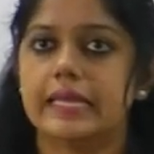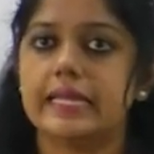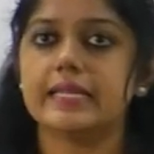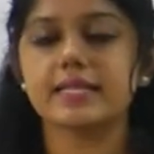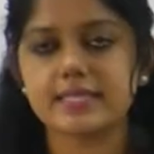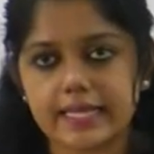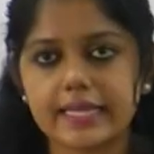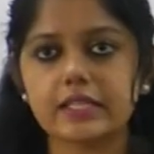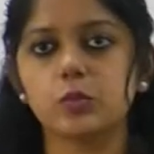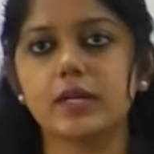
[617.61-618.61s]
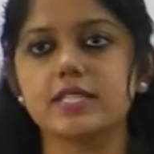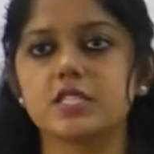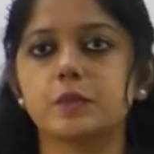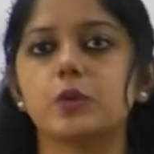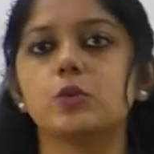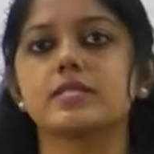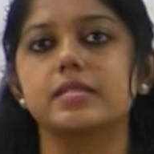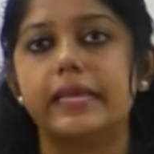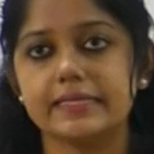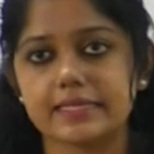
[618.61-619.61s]
Interstate river
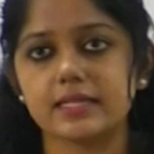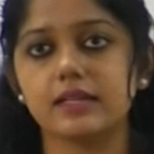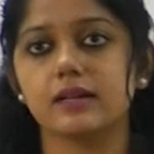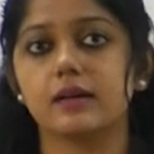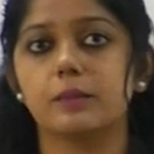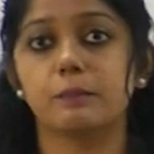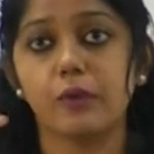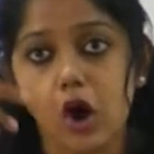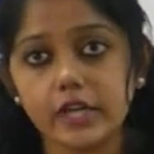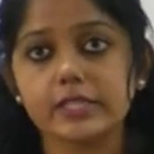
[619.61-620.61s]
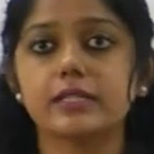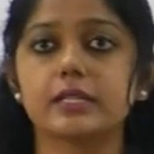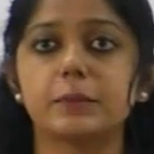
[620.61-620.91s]
disputes, inter-border